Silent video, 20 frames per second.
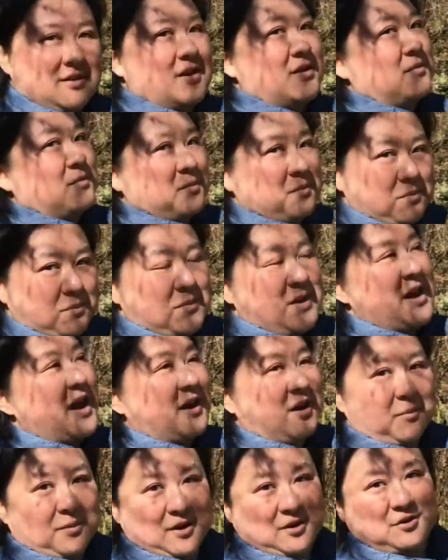Yeah, bee
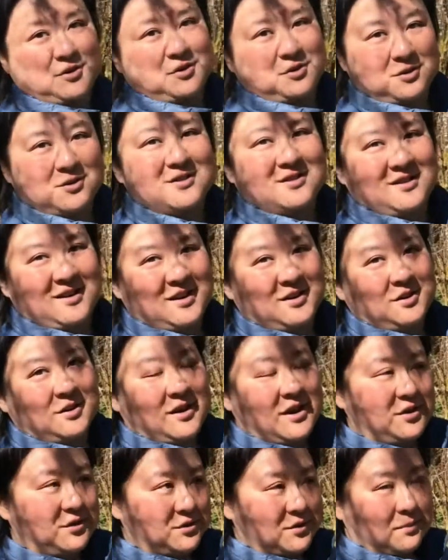acupuncture. Yeah,
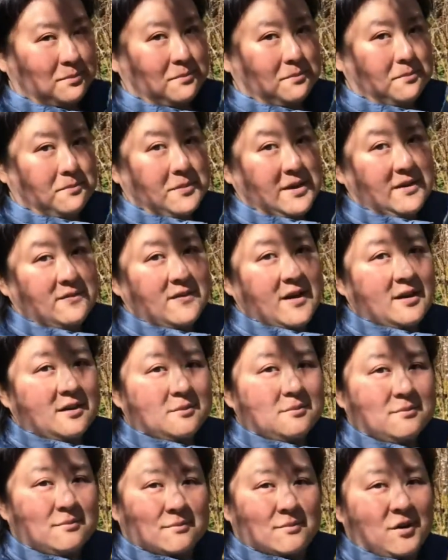they use a bee
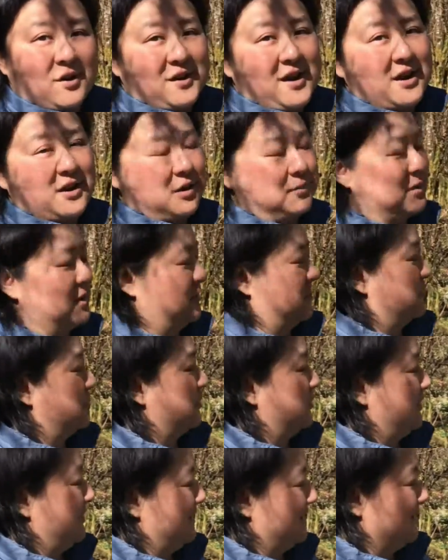venom on acupuncture
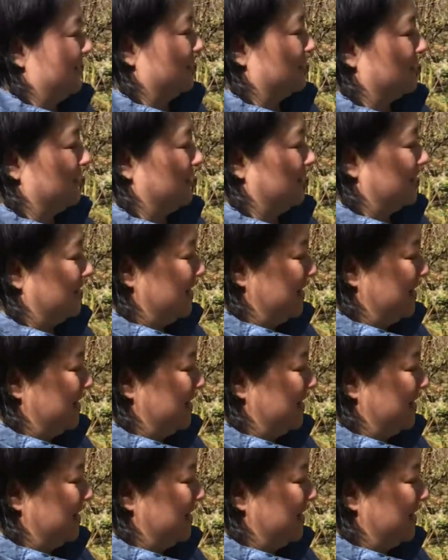point. That's right.